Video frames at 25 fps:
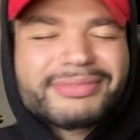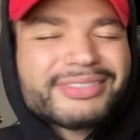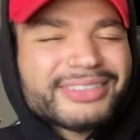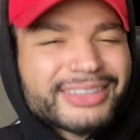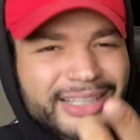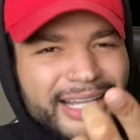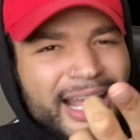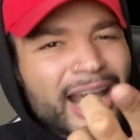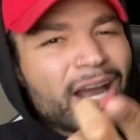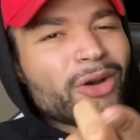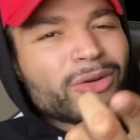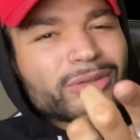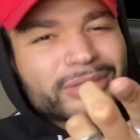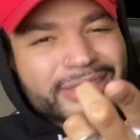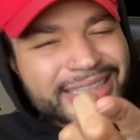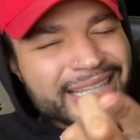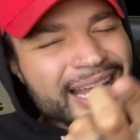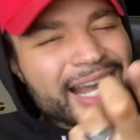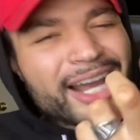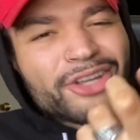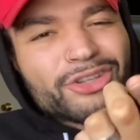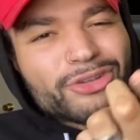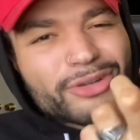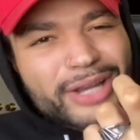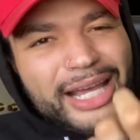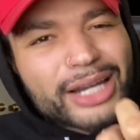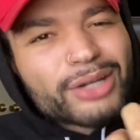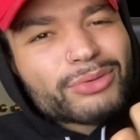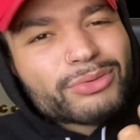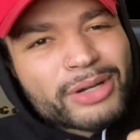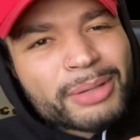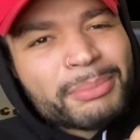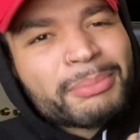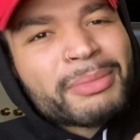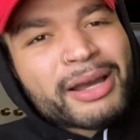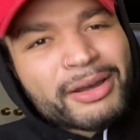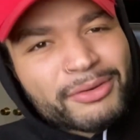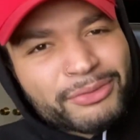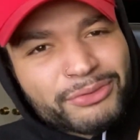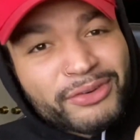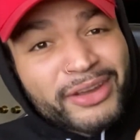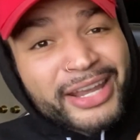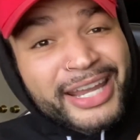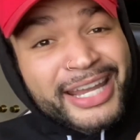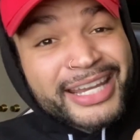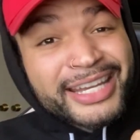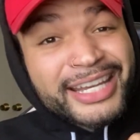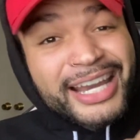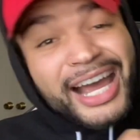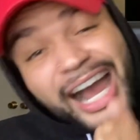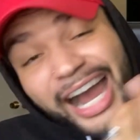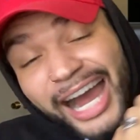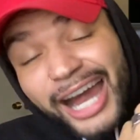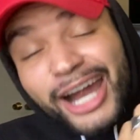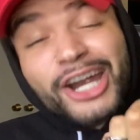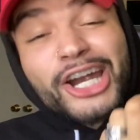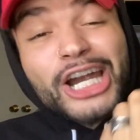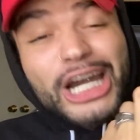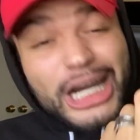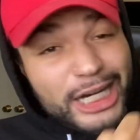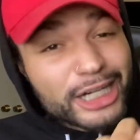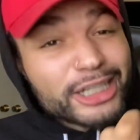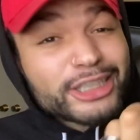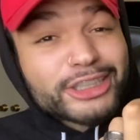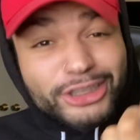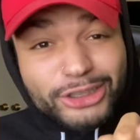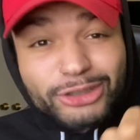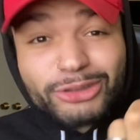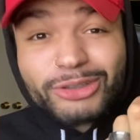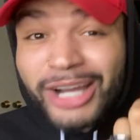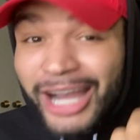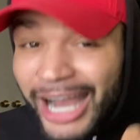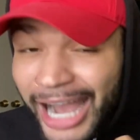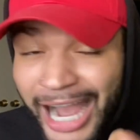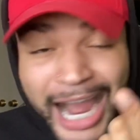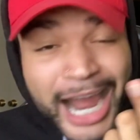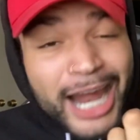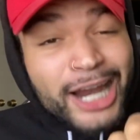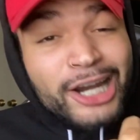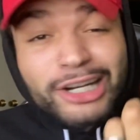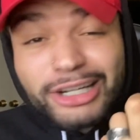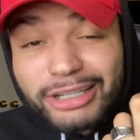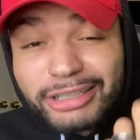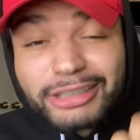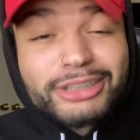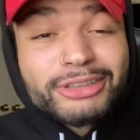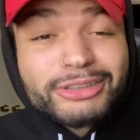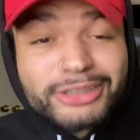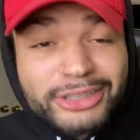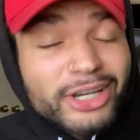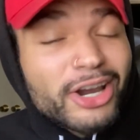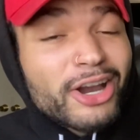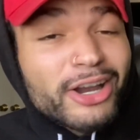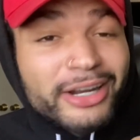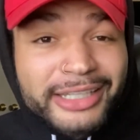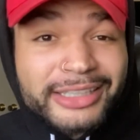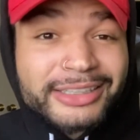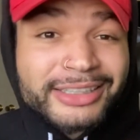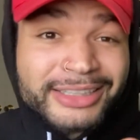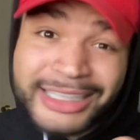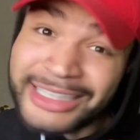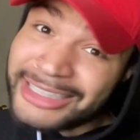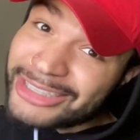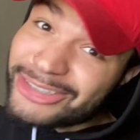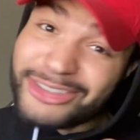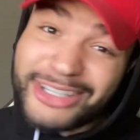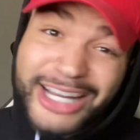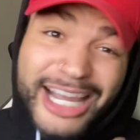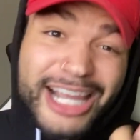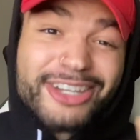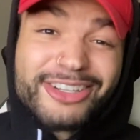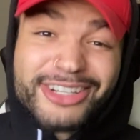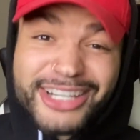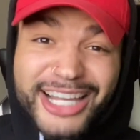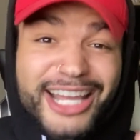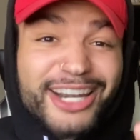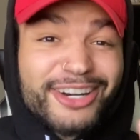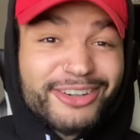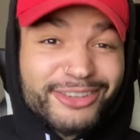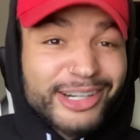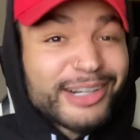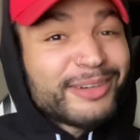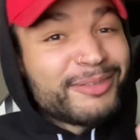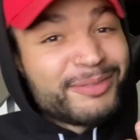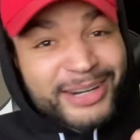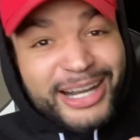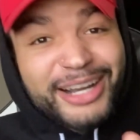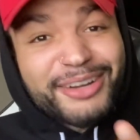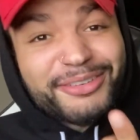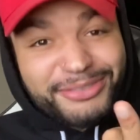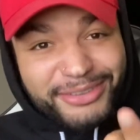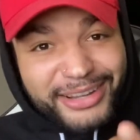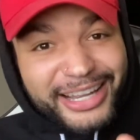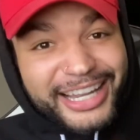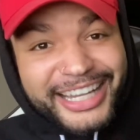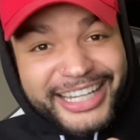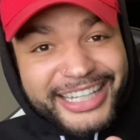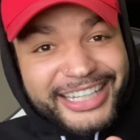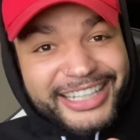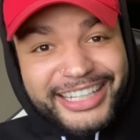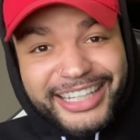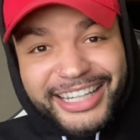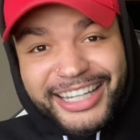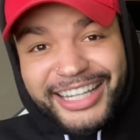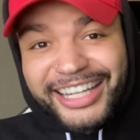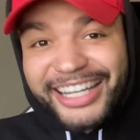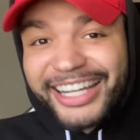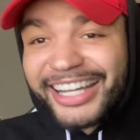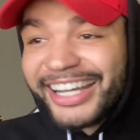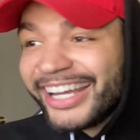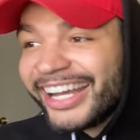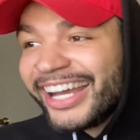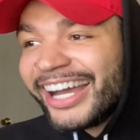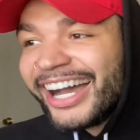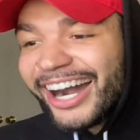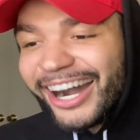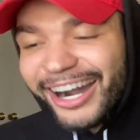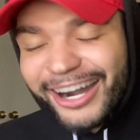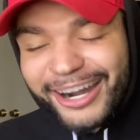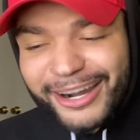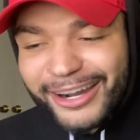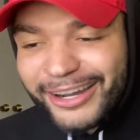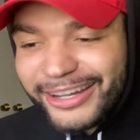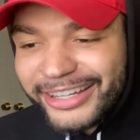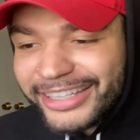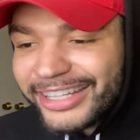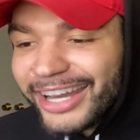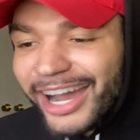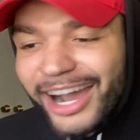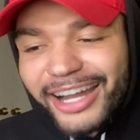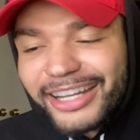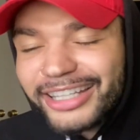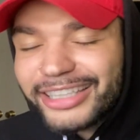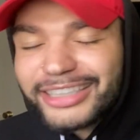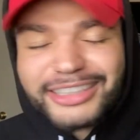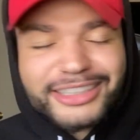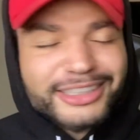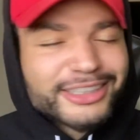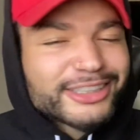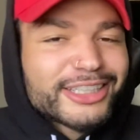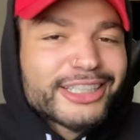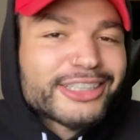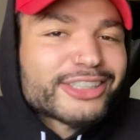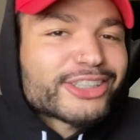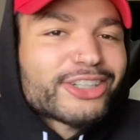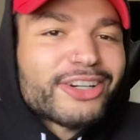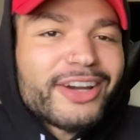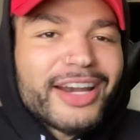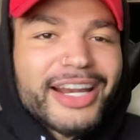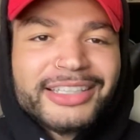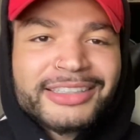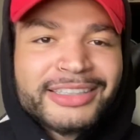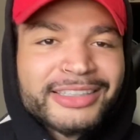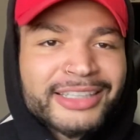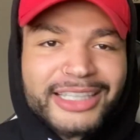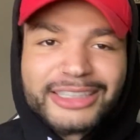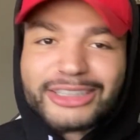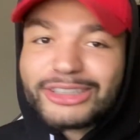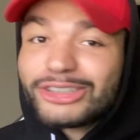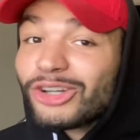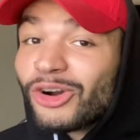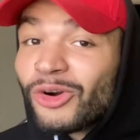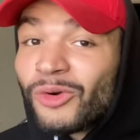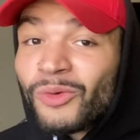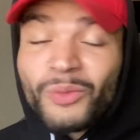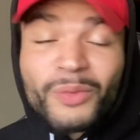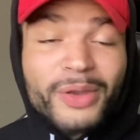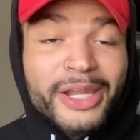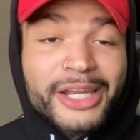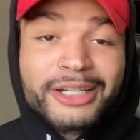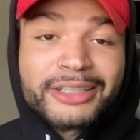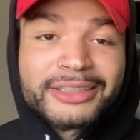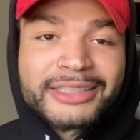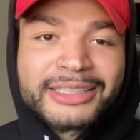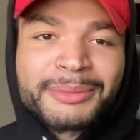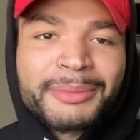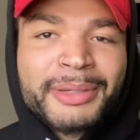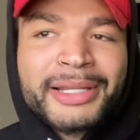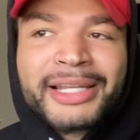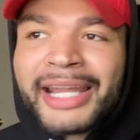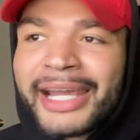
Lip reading: Now you got to run my fade. I heard you. I heard you talking shit. So now you got to run my fade. This is just crazy. That's so weird to me.